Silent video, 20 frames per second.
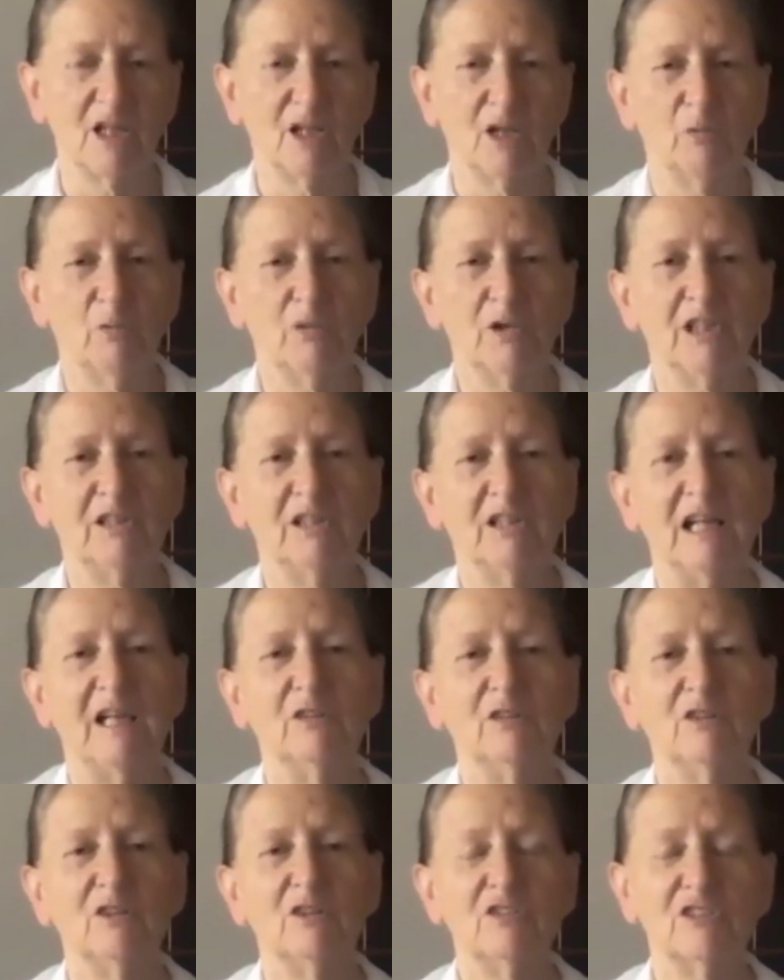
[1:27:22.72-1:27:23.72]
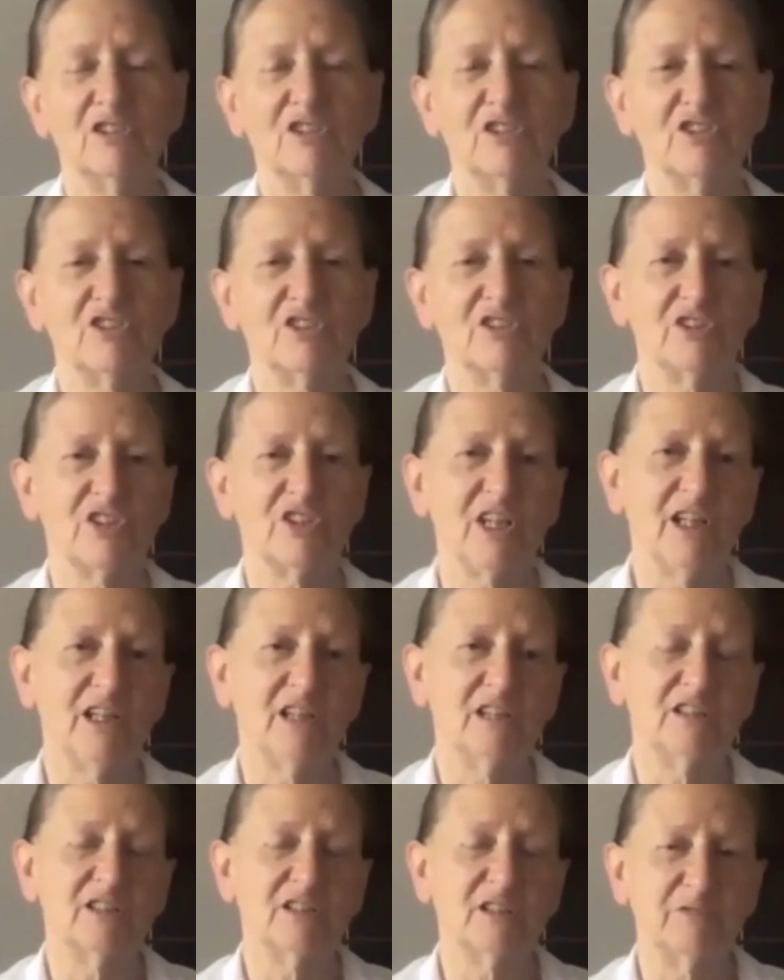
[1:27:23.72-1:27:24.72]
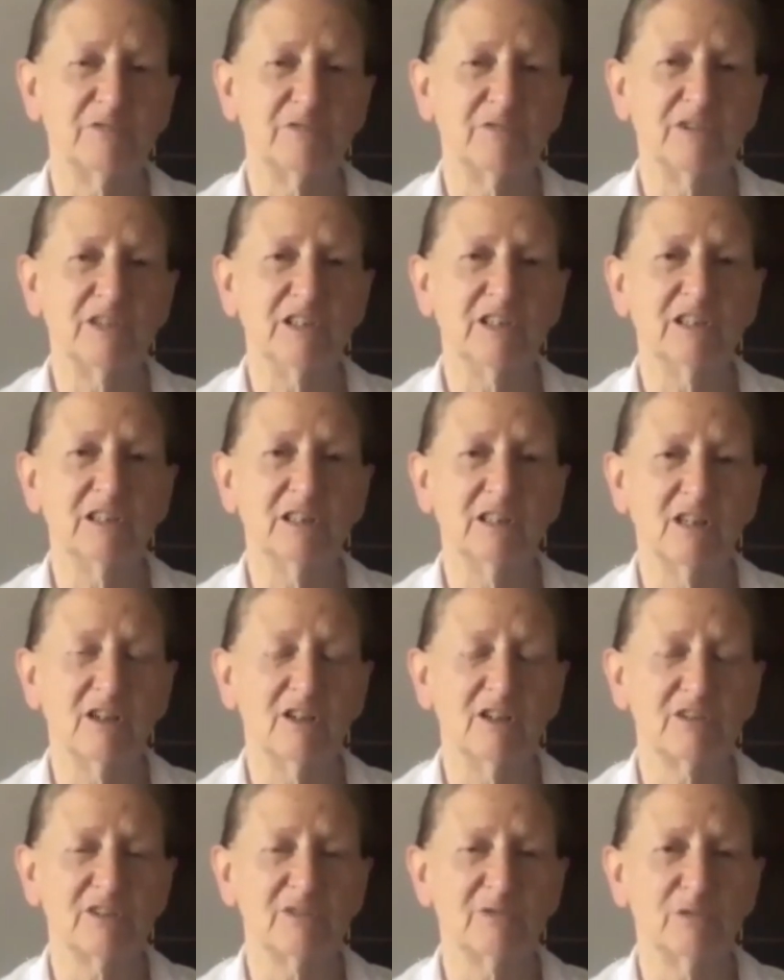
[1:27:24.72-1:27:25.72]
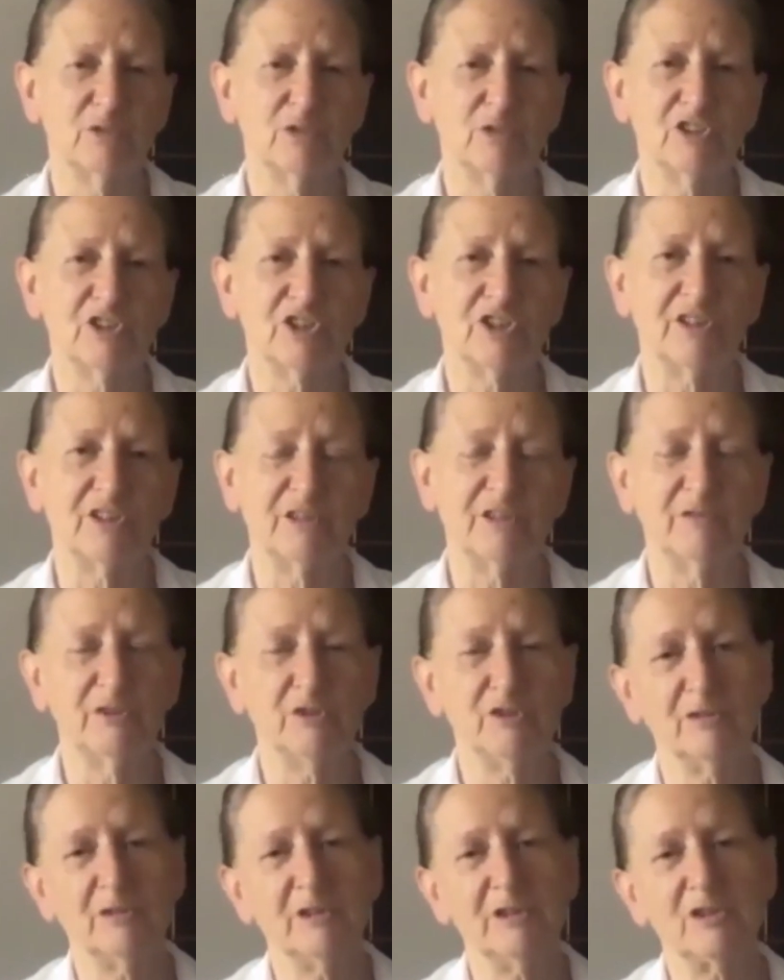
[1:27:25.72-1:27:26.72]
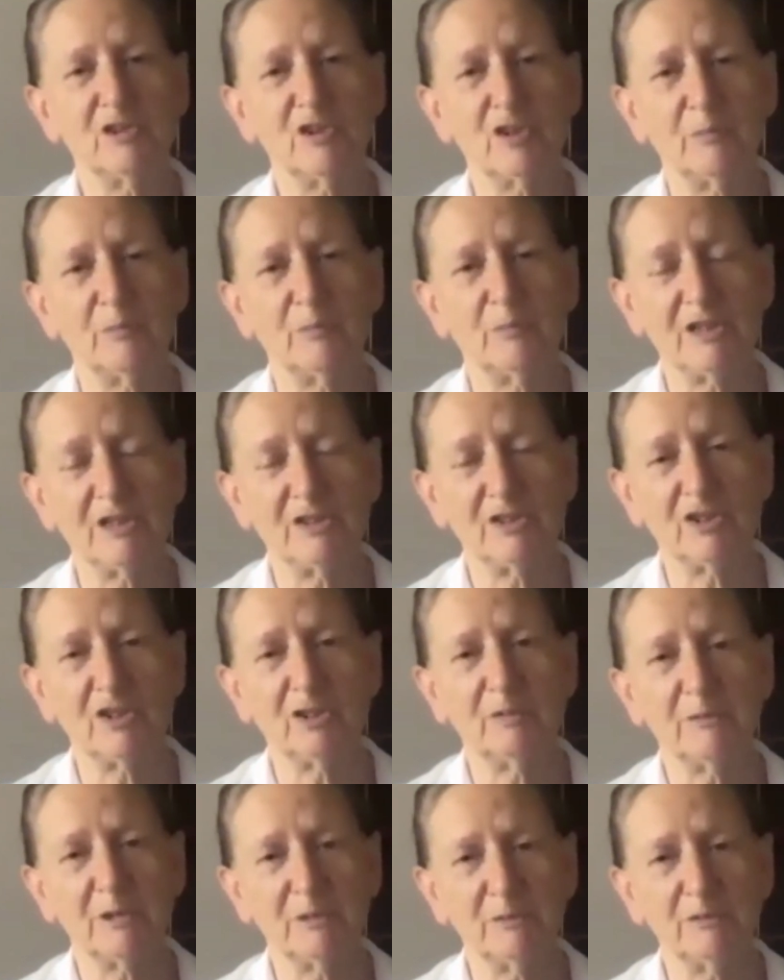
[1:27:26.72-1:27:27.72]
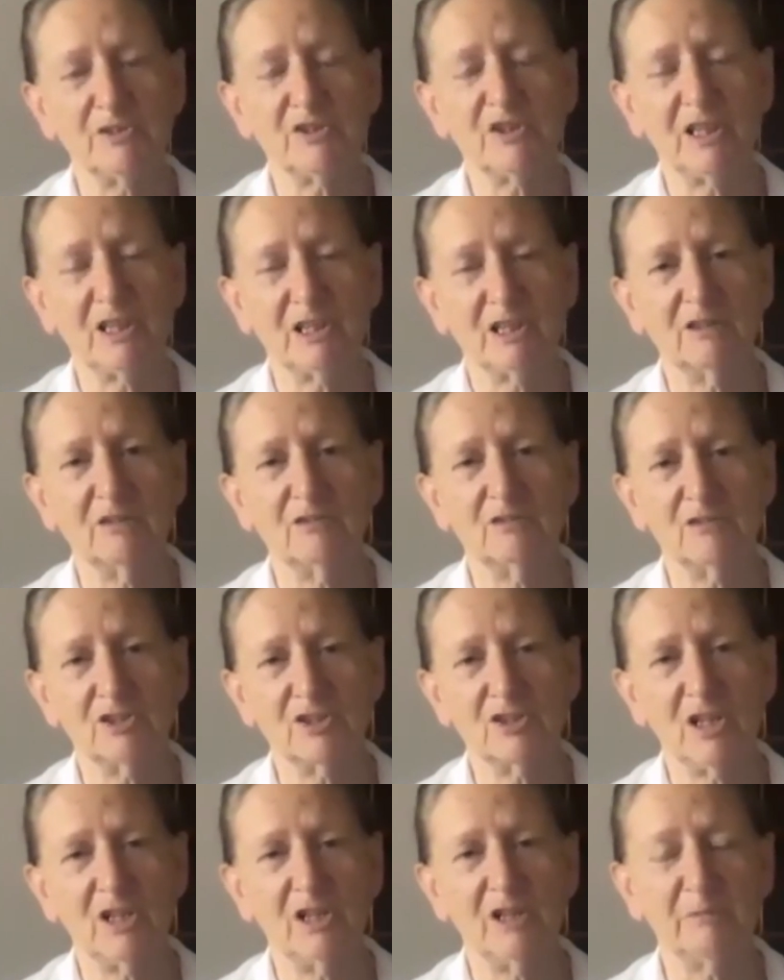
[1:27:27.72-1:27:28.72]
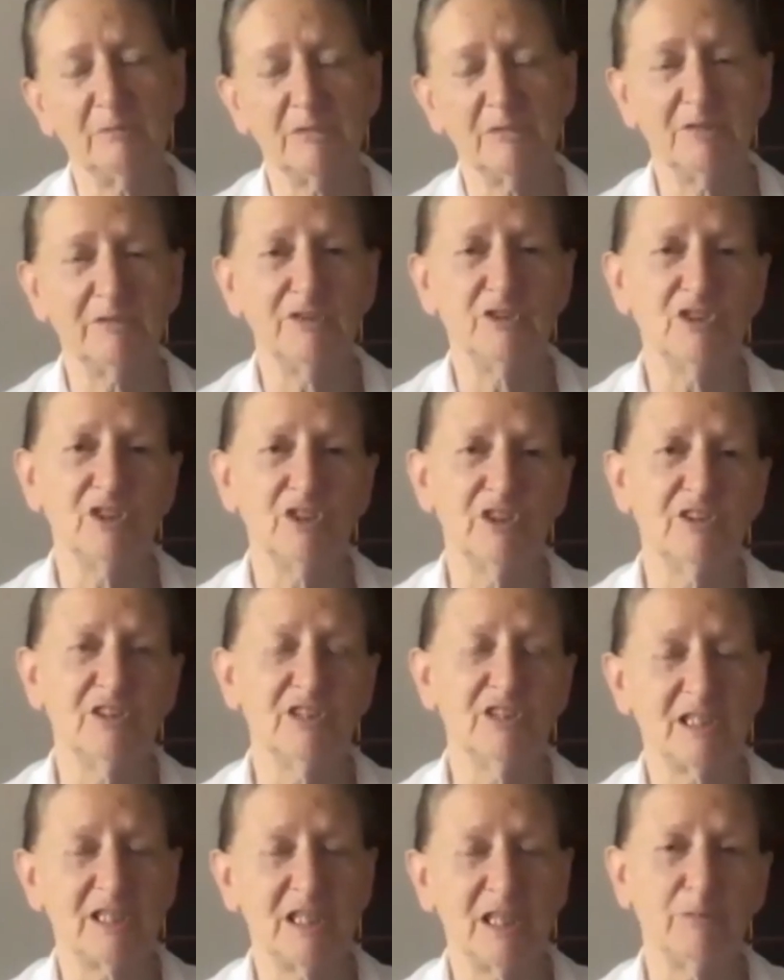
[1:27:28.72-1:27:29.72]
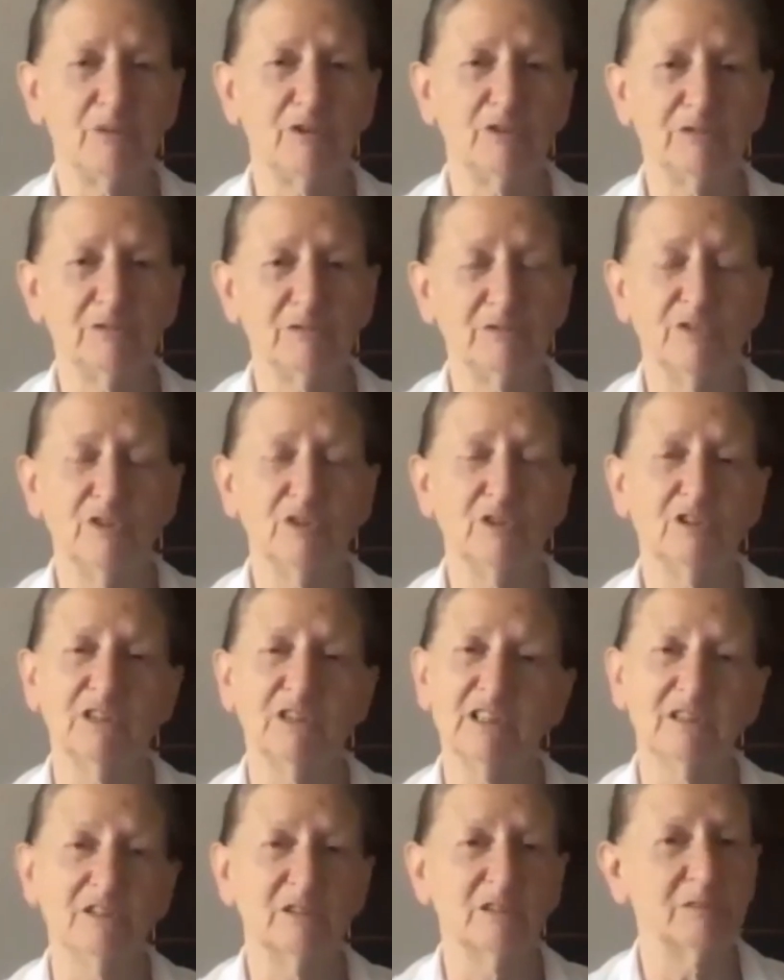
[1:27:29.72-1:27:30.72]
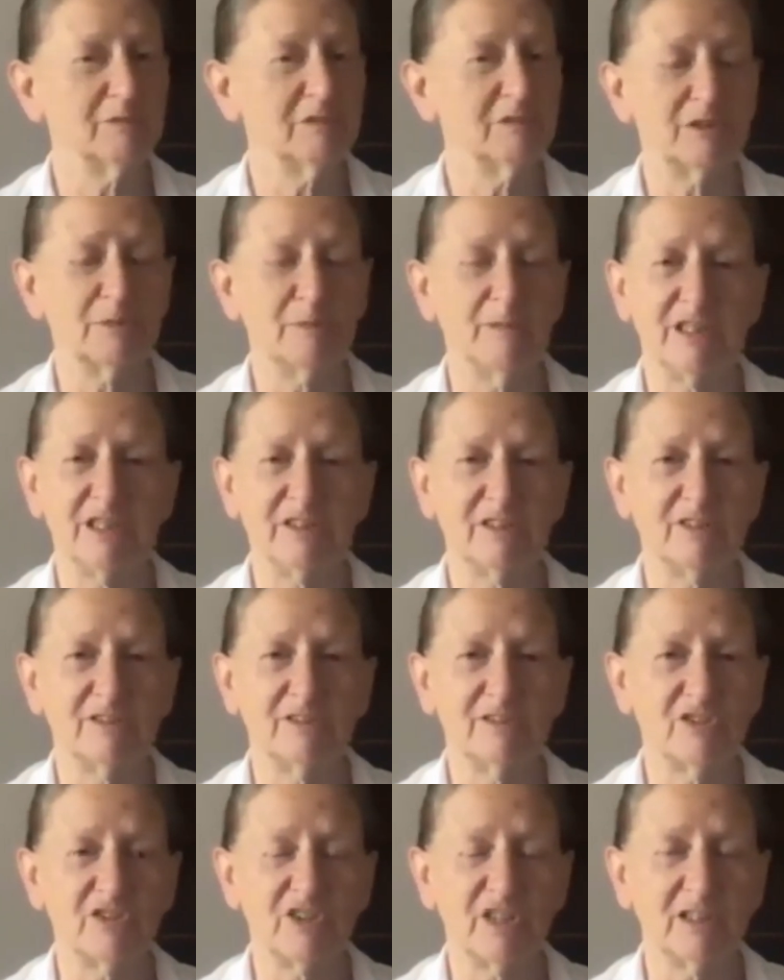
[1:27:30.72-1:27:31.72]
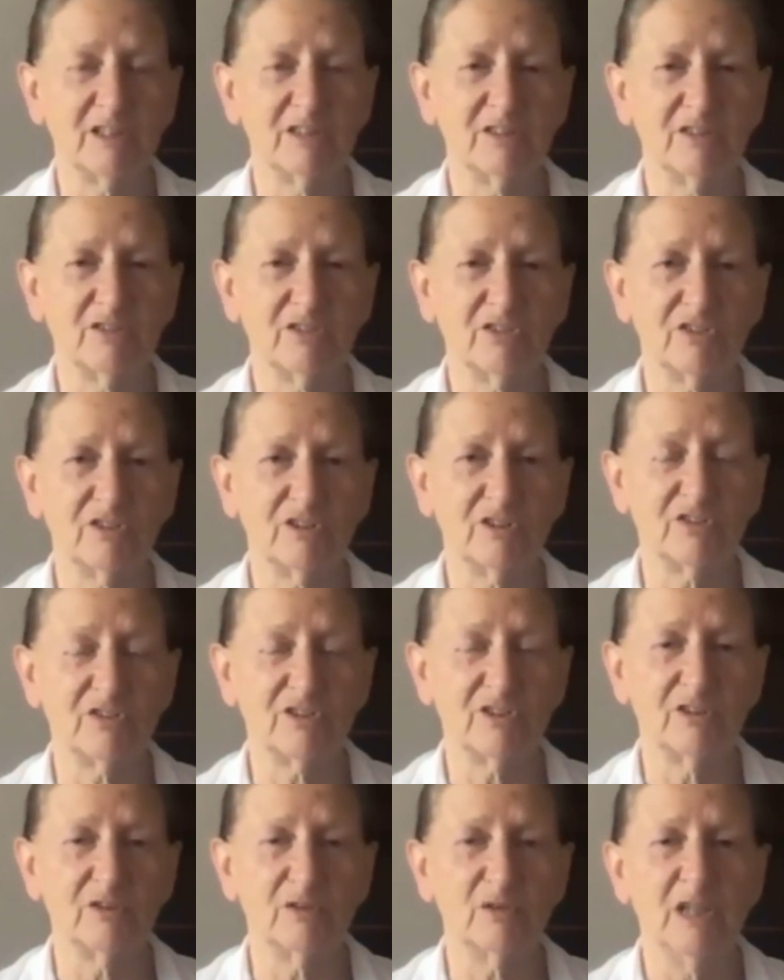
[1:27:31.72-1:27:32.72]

Well, how long does it take to fill a glass of water? If you do it drop by drop, it will take a long time. But if you turn the tap on full, it's a matter of seconds. So